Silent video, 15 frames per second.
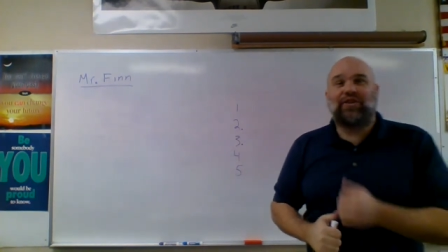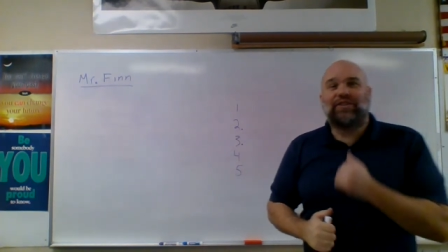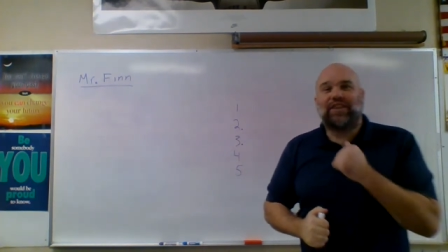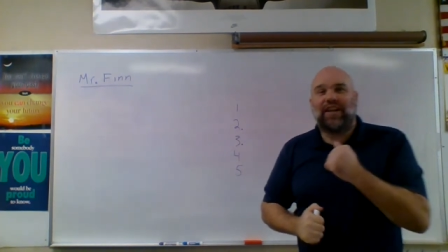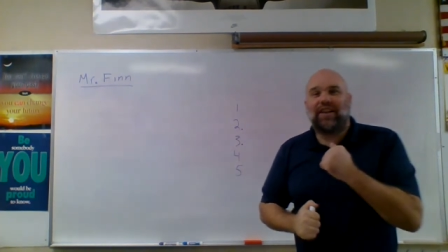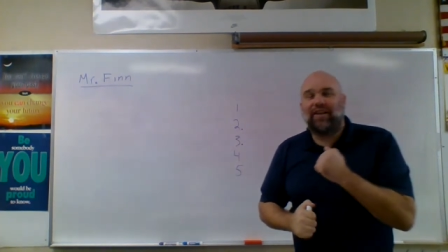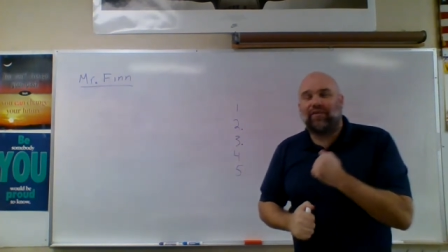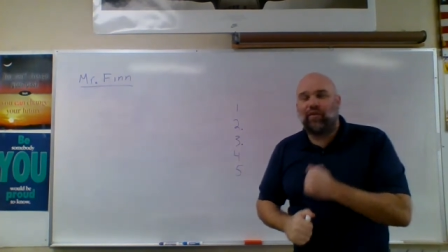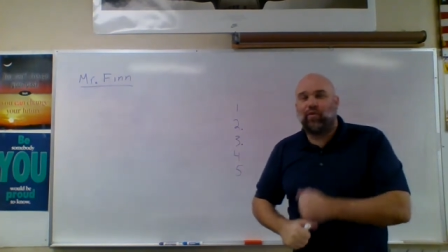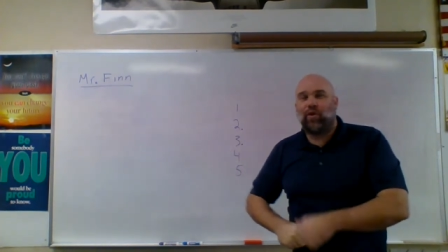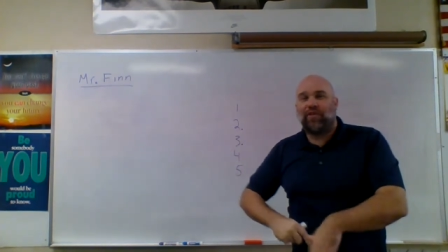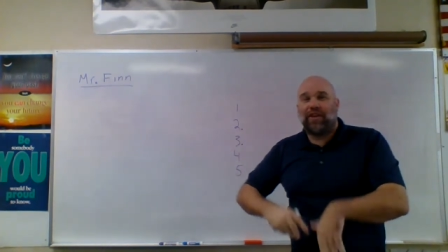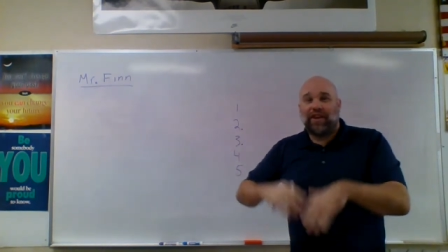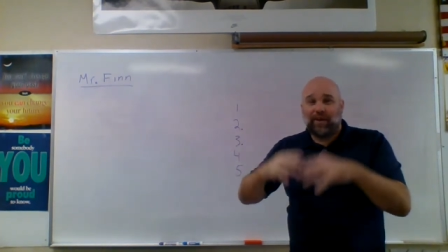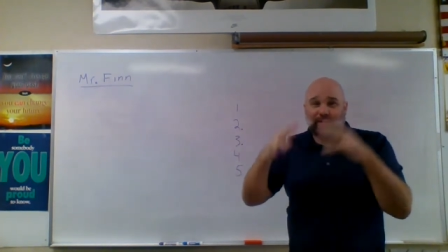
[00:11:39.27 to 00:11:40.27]
and tell everyone
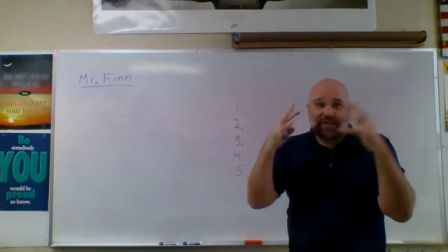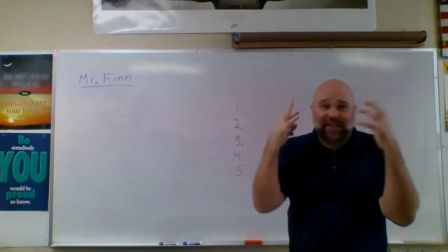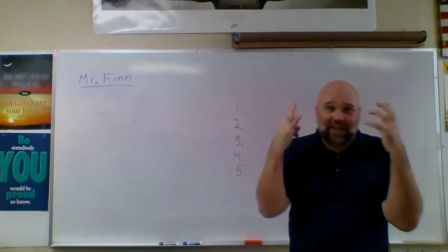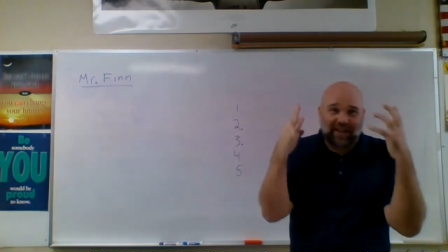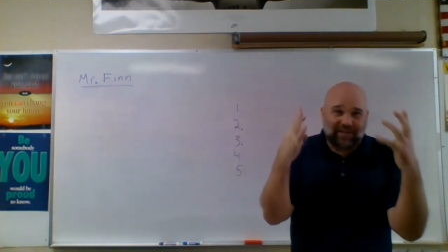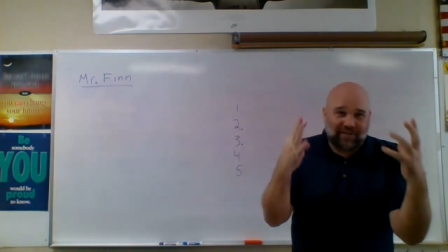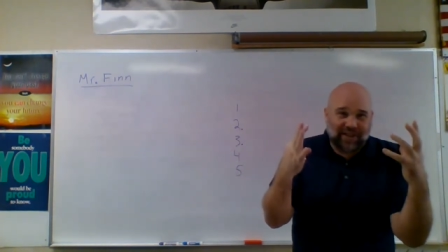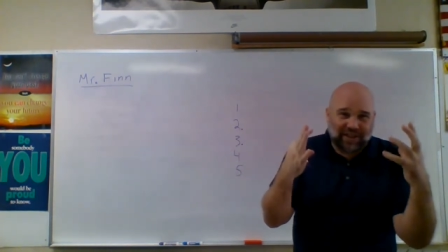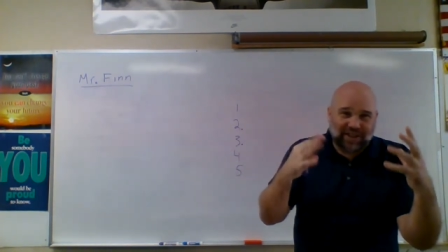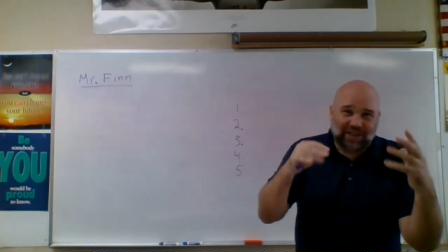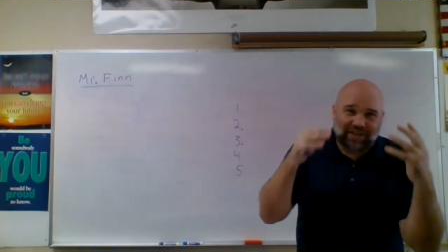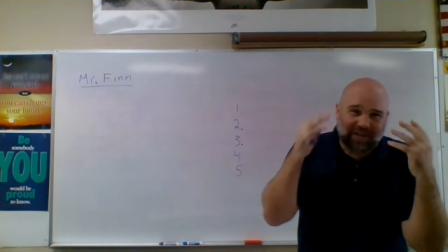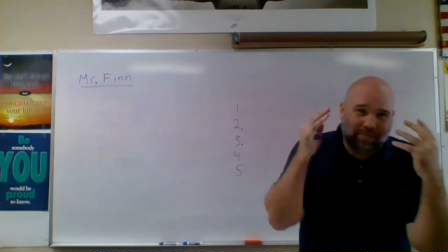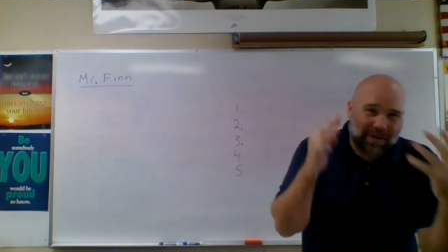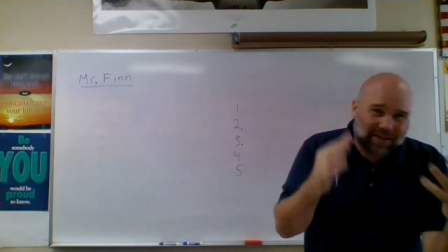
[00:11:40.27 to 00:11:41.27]
that he was getting
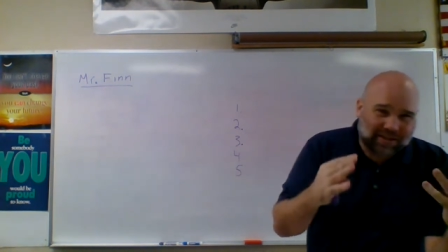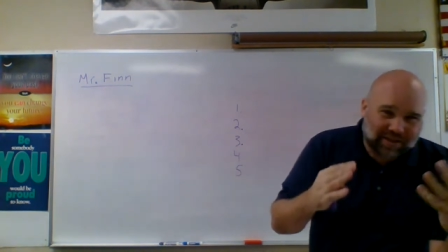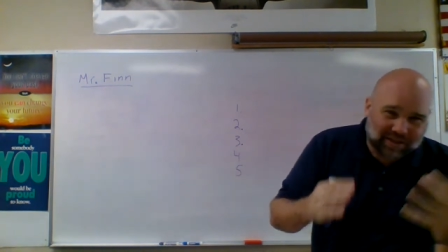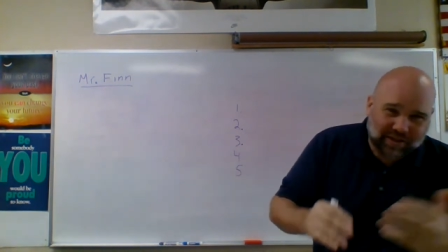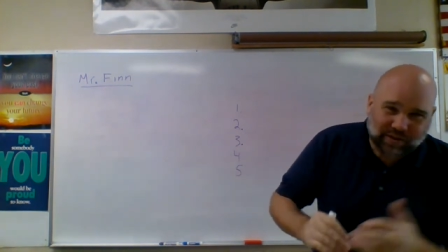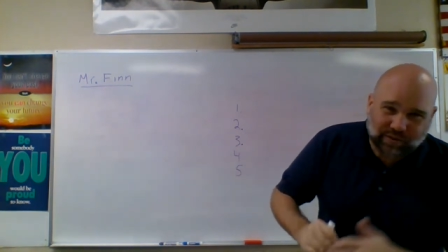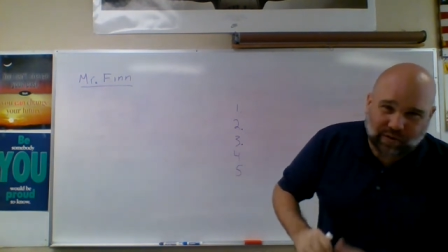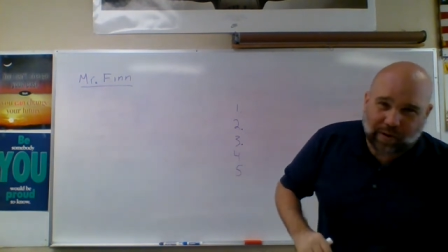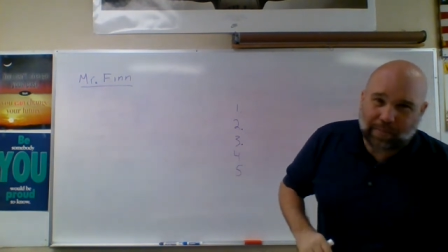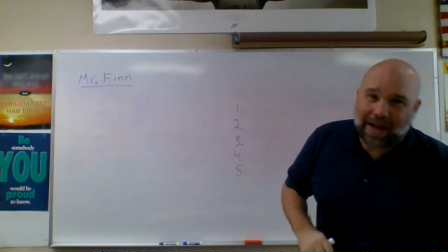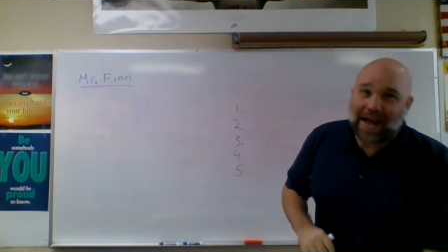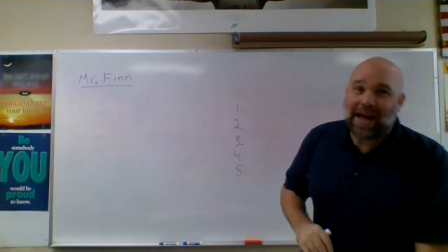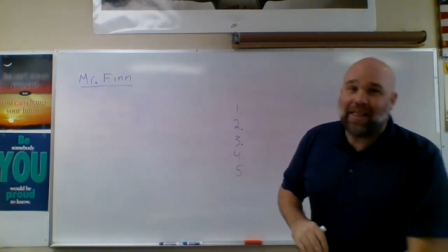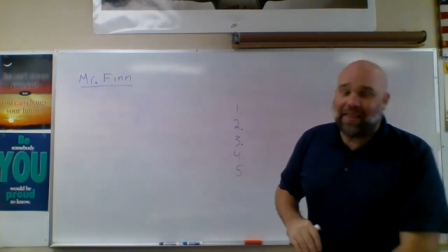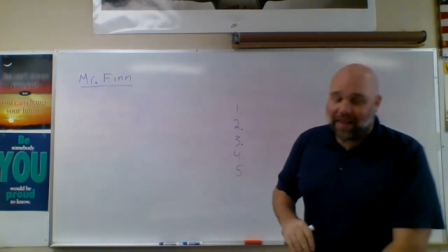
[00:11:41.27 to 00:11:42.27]
visions and messages from
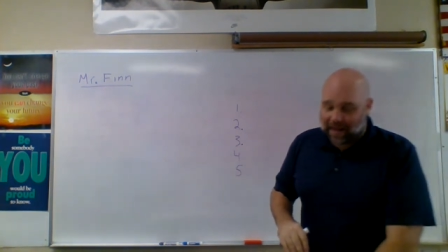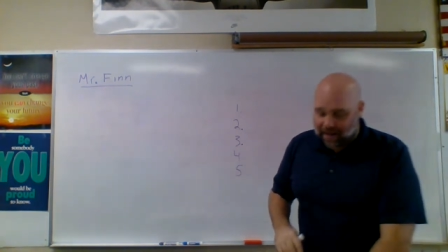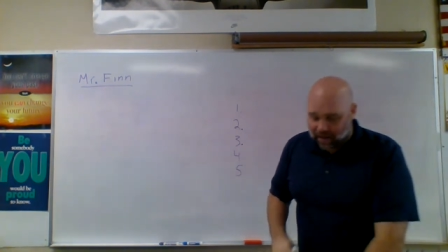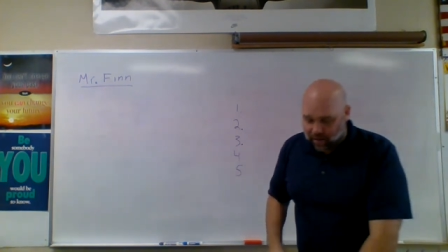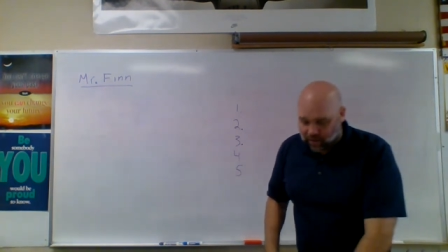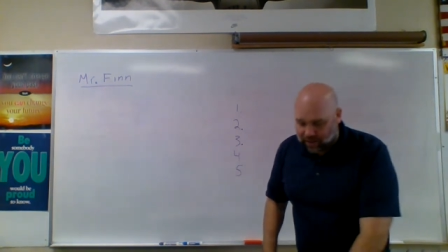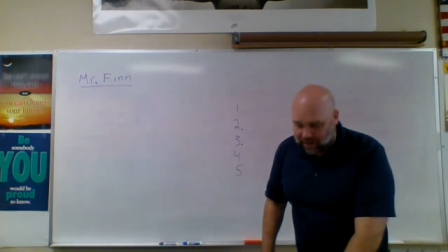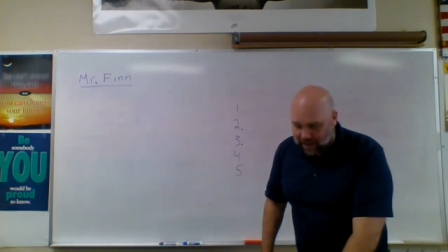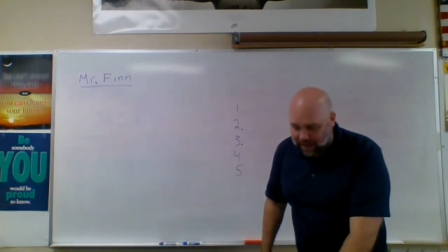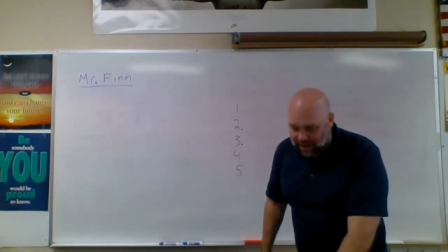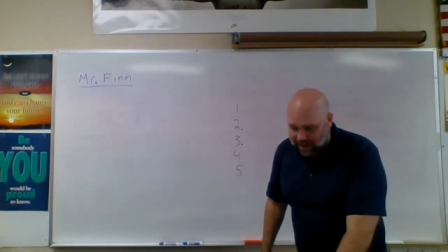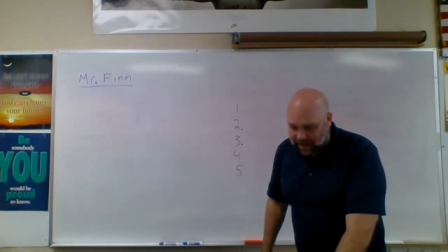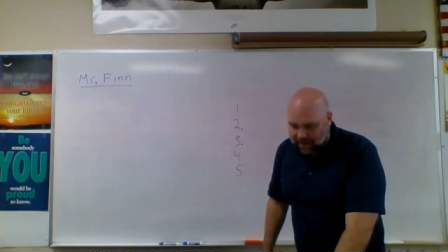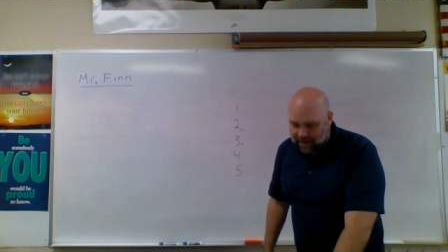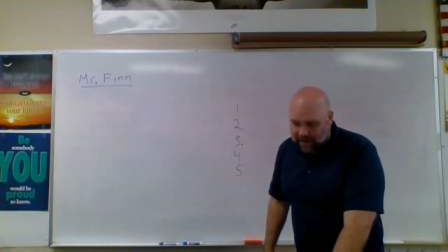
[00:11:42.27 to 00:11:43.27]
Allah or
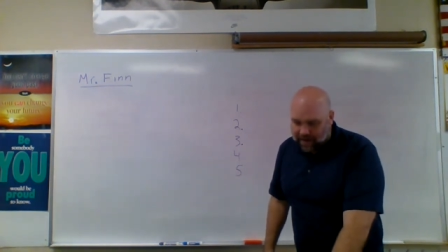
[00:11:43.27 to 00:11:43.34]
God.